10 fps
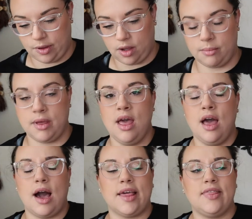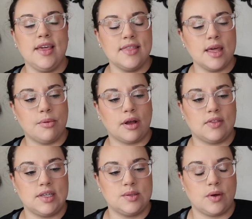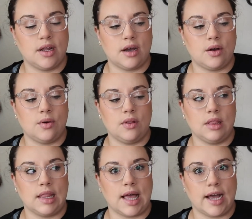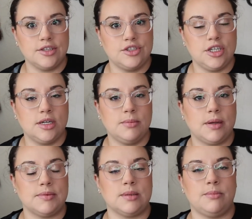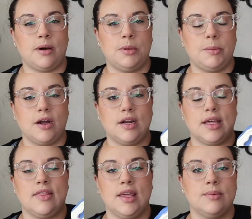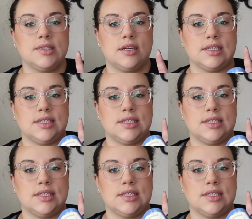Bomb. I think they brought this one out last year, but it was a bubble bar and I think it was on a